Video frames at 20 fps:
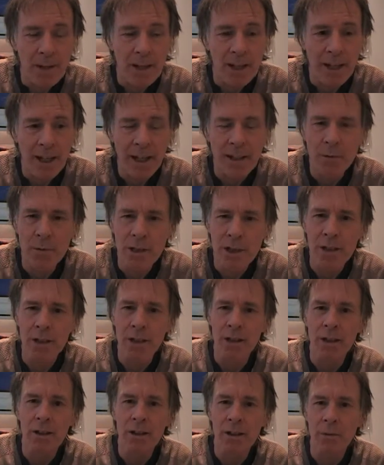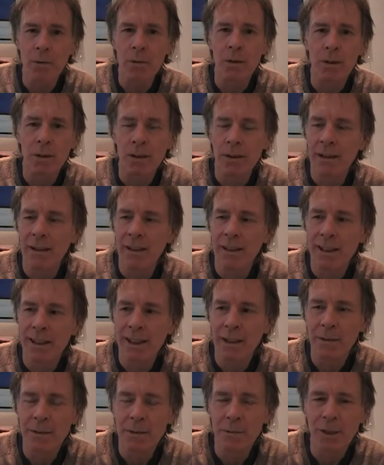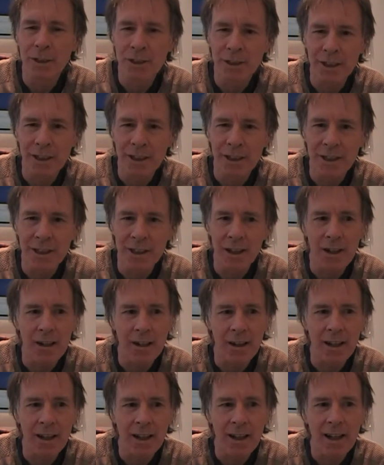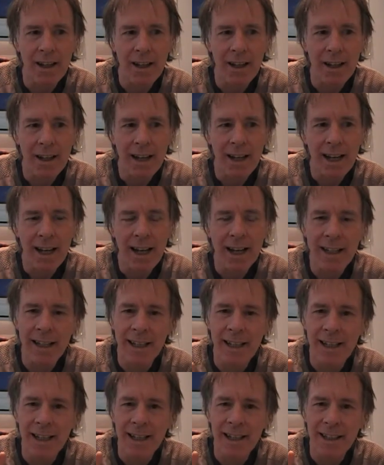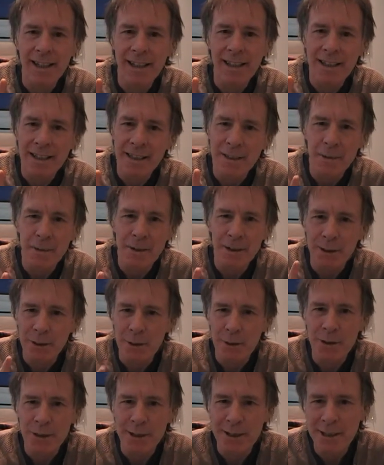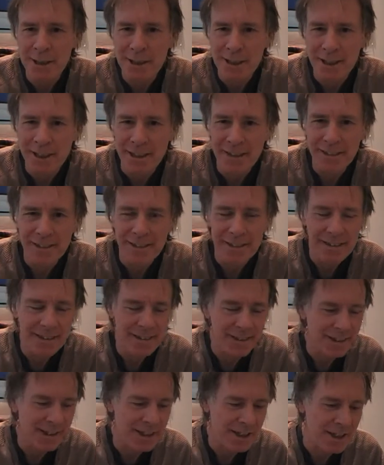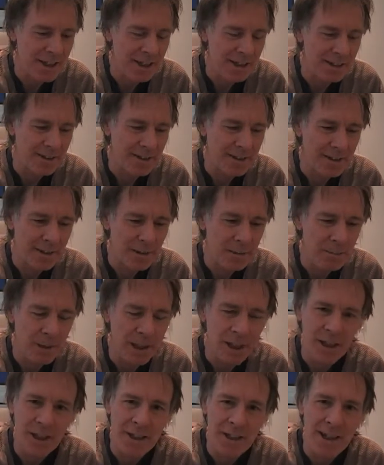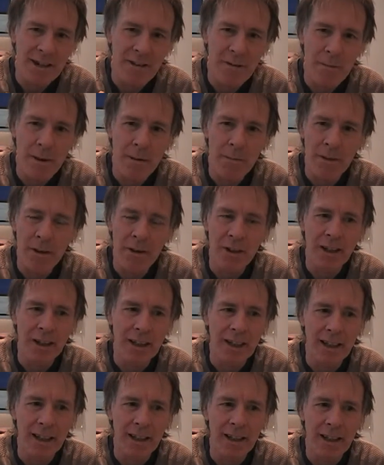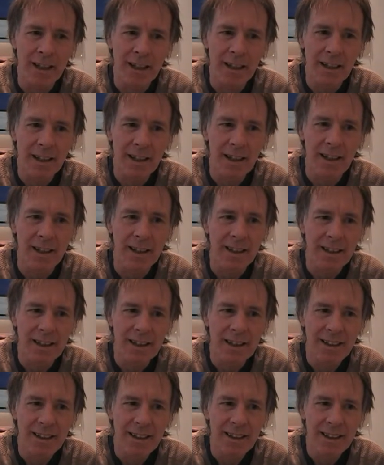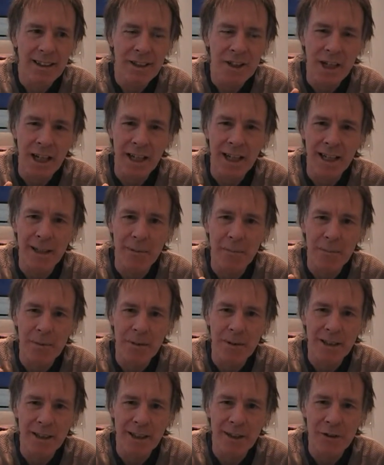And there was a clock on the wall, and I was watching this clock, and this is where the lucidity clicks in, because I remember thinking, time in